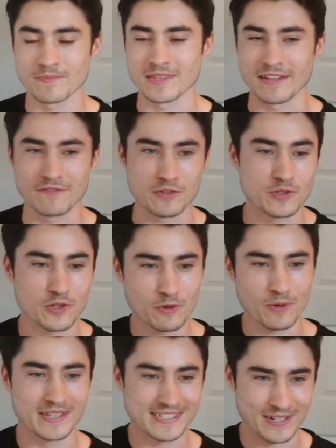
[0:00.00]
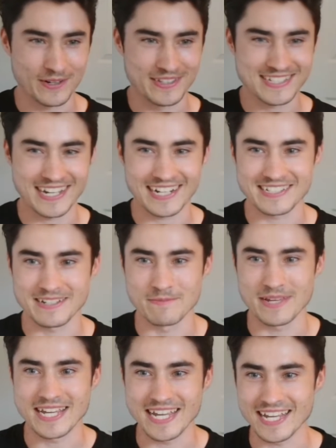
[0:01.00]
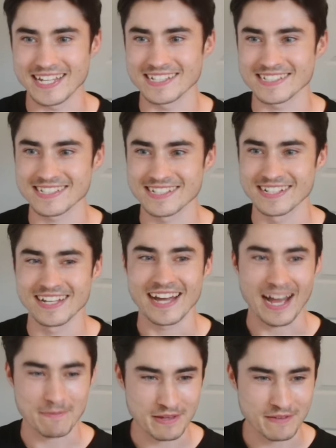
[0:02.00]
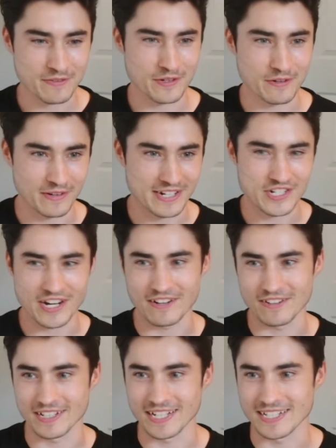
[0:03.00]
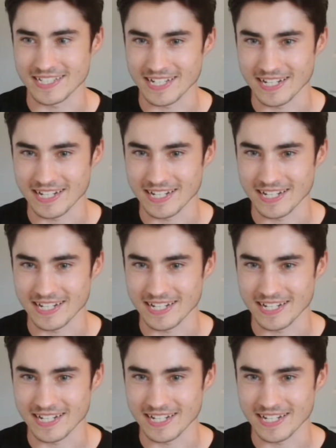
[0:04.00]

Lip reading: if you do want to contact him, he is happy for you to reach out on LinkedIn.